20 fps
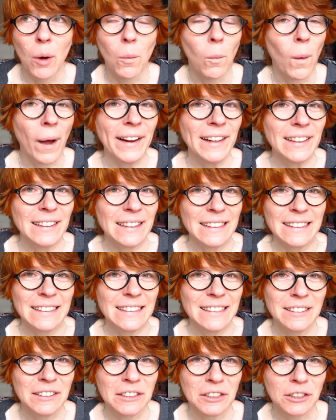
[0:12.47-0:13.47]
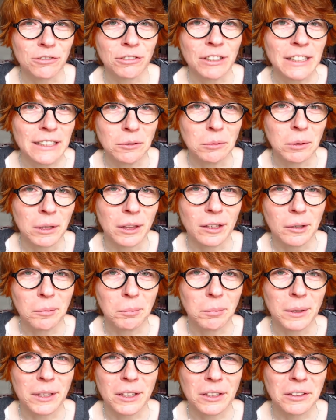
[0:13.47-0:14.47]
wildly disagreed with
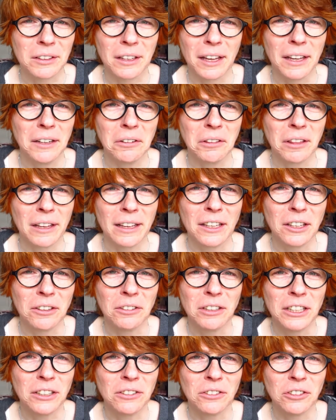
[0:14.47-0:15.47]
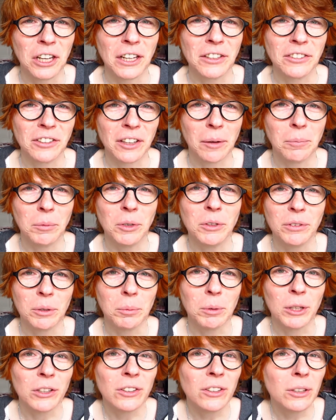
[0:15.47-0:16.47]
him because I don't think you need to change that
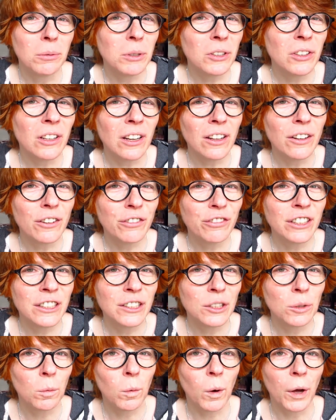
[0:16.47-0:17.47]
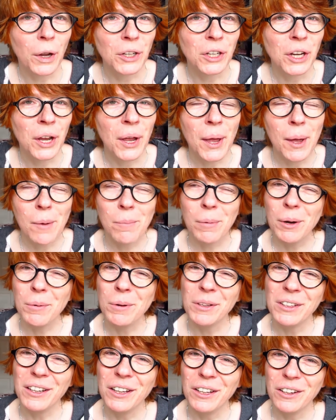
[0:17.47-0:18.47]
movie because it was a lot of fun to watch, but it
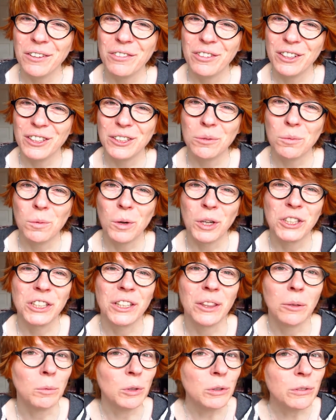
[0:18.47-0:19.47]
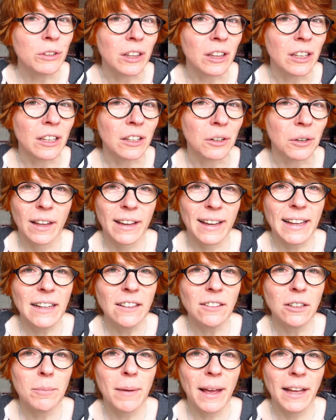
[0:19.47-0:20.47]
was a lot of fun to watch in the movie theater. I
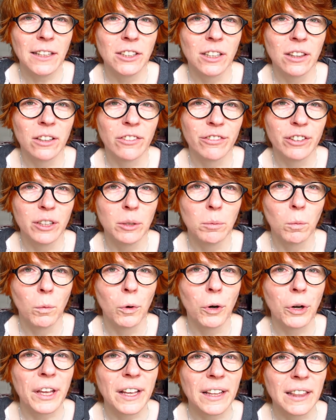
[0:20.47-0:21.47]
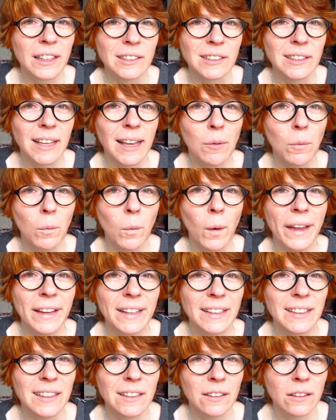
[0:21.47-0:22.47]
cannot imagine the film working the same
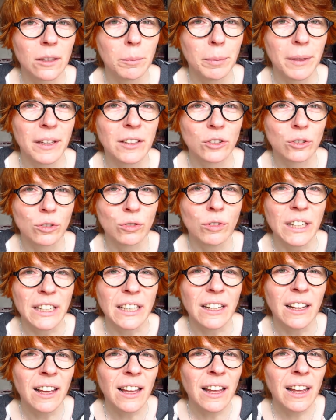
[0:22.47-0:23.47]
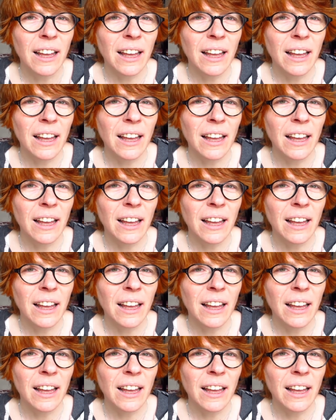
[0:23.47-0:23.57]
way it did on the big screen